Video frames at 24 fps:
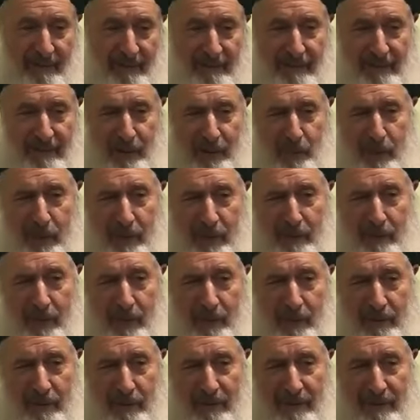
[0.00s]
Someone
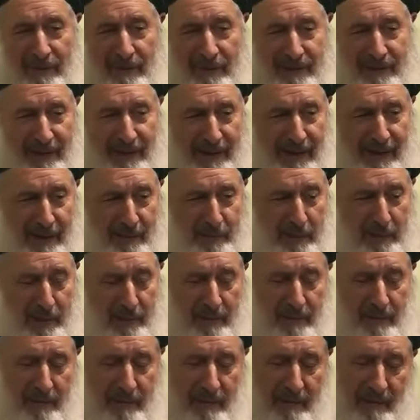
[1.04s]
wrote on the
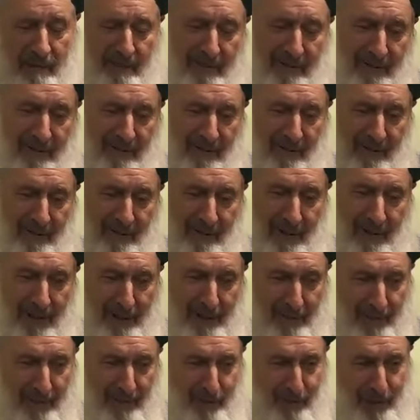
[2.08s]
comments, all kinds
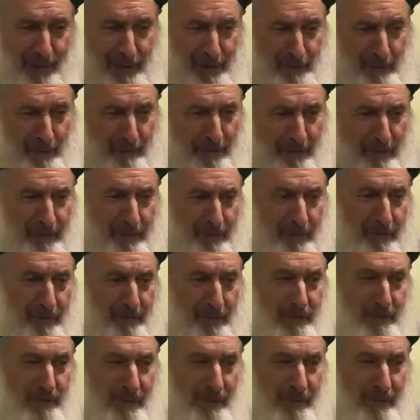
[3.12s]
of strange professors
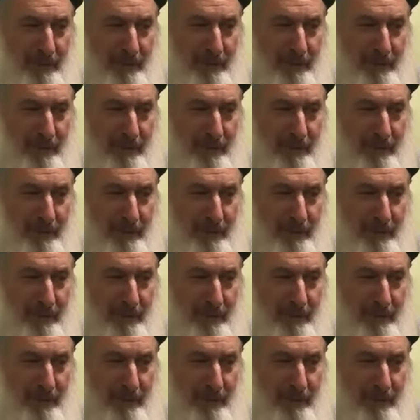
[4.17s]
write to